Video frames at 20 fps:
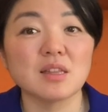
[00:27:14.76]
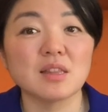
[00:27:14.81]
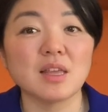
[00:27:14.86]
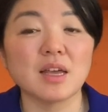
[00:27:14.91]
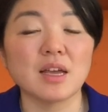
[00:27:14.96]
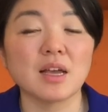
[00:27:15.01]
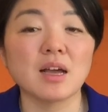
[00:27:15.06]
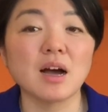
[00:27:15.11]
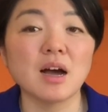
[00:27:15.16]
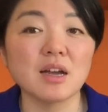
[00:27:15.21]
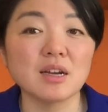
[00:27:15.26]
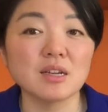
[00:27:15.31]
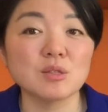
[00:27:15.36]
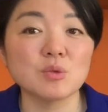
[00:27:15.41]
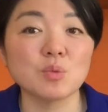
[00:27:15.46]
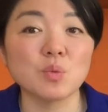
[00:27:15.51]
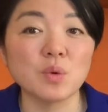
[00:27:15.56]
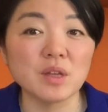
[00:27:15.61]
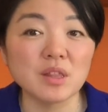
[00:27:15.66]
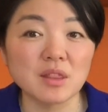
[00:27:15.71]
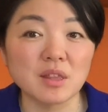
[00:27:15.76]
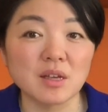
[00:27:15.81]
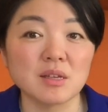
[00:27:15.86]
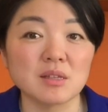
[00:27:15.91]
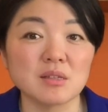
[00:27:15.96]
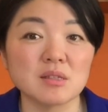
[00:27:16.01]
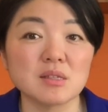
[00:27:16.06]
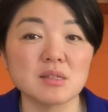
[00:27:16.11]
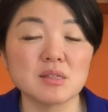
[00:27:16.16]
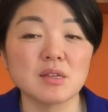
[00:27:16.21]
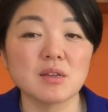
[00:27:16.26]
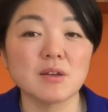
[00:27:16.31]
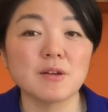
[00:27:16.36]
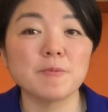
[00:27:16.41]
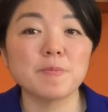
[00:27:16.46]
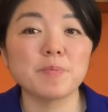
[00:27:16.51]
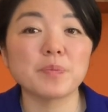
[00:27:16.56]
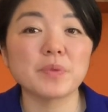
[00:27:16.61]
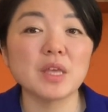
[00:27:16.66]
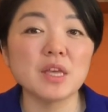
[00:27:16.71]
that God is with us
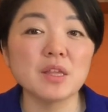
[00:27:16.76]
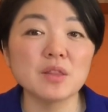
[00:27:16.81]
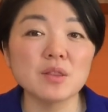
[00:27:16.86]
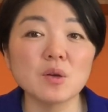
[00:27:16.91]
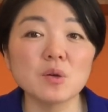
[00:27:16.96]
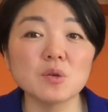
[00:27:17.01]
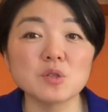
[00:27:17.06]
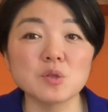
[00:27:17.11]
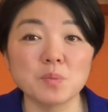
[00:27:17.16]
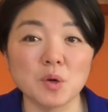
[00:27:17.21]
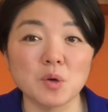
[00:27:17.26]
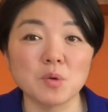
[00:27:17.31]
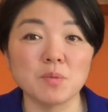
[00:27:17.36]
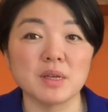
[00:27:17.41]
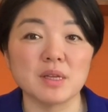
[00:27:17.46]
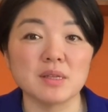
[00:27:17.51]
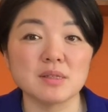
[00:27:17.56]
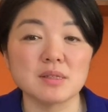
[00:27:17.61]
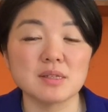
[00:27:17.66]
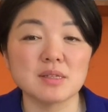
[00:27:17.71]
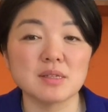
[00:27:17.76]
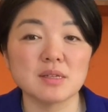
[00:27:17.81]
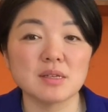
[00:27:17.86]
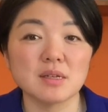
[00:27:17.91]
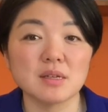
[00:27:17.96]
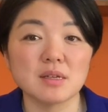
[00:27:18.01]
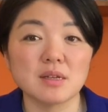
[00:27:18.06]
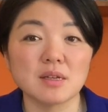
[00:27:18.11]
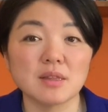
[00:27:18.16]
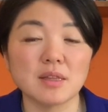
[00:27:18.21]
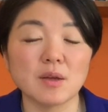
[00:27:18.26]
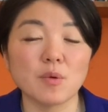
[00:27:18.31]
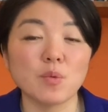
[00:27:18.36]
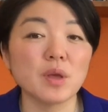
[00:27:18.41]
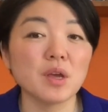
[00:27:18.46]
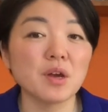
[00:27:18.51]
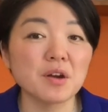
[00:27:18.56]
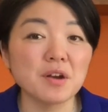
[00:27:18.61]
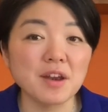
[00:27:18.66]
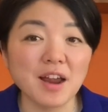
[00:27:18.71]
in those moments, that
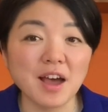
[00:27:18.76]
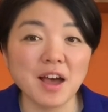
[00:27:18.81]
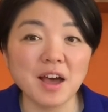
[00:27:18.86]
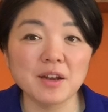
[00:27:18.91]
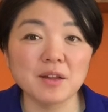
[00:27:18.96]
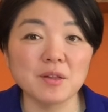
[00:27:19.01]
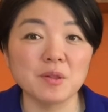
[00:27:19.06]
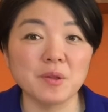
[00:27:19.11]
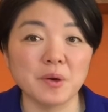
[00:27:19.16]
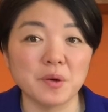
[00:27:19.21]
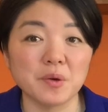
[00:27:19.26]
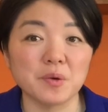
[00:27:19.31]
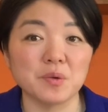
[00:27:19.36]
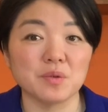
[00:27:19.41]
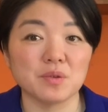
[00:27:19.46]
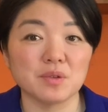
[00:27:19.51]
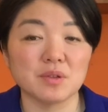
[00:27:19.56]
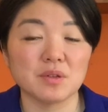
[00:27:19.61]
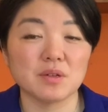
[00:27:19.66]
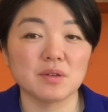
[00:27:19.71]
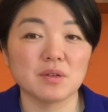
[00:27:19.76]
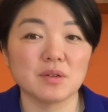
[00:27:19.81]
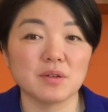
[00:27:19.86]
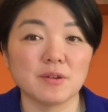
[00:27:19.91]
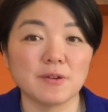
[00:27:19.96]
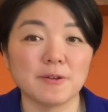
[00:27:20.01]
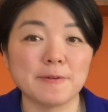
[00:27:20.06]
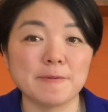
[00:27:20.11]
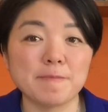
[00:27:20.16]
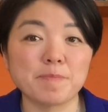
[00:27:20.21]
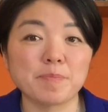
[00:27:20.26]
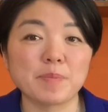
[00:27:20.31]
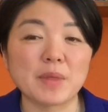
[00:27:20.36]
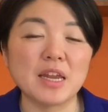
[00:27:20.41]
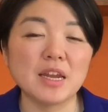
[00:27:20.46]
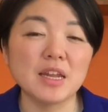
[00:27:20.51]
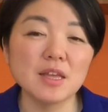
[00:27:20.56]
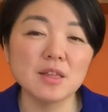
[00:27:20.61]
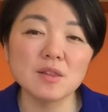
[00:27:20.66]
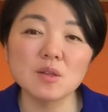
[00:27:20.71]
we are not alone.
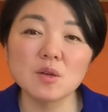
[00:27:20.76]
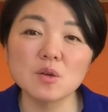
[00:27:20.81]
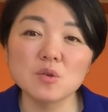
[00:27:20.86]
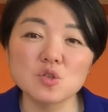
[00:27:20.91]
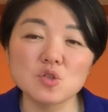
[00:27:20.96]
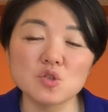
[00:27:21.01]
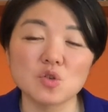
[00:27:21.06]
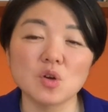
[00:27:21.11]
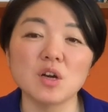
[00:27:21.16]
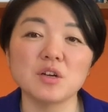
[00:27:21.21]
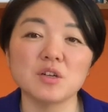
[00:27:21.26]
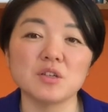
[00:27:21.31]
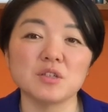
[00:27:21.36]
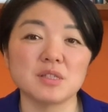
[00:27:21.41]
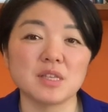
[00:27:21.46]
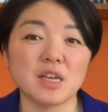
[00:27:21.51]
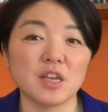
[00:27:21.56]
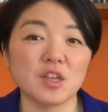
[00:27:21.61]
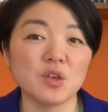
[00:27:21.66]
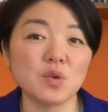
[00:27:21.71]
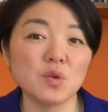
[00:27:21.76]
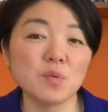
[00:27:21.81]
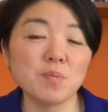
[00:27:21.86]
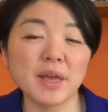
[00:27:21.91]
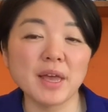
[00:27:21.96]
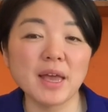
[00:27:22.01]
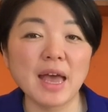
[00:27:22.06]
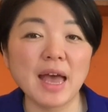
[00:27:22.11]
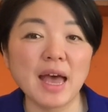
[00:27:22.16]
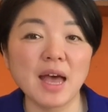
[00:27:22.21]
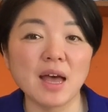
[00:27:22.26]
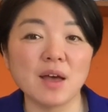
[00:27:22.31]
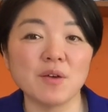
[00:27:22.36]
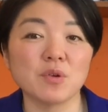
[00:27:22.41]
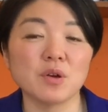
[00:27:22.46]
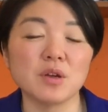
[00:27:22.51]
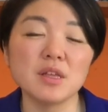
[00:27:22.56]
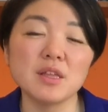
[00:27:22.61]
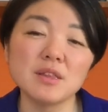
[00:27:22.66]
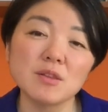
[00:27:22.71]
And in those struggles that you may have,
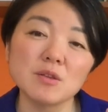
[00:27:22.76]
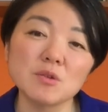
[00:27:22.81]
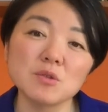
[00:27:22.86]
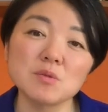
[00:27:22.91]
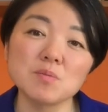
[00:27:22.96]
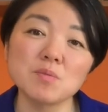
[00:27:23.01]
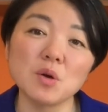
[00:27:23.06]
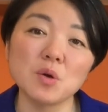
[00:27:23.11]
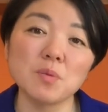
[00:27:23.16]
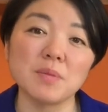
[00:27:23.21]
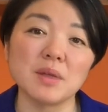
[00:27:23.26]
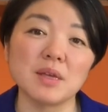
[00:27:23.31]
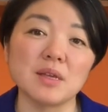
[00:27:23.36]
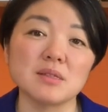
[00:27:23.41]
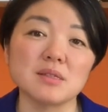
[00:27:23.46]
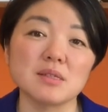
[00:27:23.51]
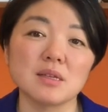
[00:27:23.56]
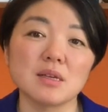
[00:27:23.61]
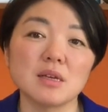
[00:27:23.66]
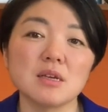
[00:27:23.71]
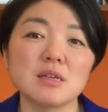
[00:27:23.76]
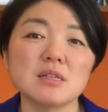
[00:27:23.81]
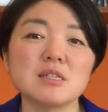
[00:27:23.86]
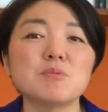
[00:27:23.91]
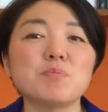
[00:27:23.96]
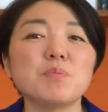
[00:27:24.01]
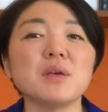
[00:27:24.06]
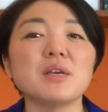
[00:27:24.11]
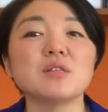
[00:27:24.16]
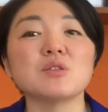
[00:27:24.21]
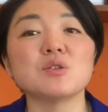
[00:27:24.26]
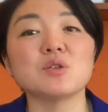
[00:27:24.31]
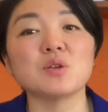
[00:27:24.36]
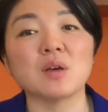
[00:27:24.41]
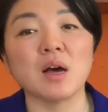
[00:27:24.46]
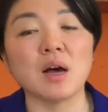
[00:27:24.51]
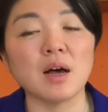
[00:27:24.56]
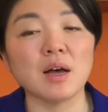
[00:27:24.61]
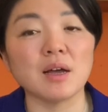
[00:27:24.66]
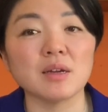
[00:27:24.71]
or in those moments, speak to
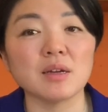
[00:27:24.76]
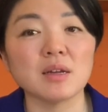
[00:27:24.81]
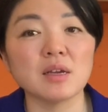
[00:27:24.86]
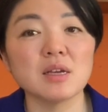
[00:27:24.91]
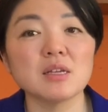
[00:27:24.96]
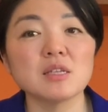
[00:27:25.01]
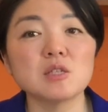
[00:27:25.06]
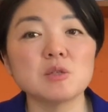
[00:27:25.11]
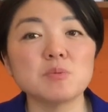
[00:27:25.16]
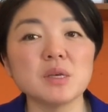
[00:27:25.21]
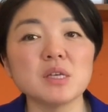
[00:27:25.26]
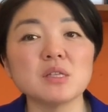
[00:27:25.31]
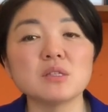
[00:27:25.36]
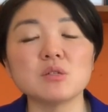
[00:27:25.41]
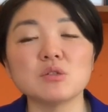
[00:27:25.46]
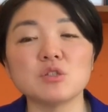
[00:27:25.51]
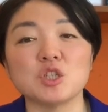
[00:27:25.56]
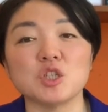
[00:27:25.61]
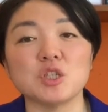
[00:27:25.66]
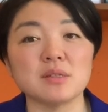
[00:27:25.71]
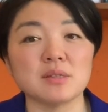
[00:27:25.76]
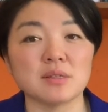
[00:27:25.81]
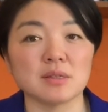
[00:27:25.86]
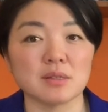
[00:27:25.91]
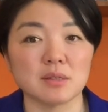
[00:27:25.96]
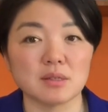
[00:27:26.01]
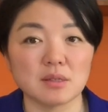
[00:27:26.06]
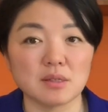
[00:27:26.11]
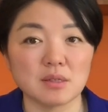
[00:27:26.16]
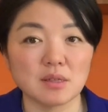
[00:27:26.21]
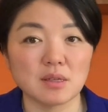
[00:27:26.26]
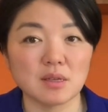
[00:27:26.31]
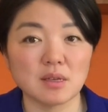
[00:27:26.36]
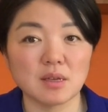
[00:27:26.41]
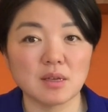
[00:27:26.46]
God, speak to Jesus,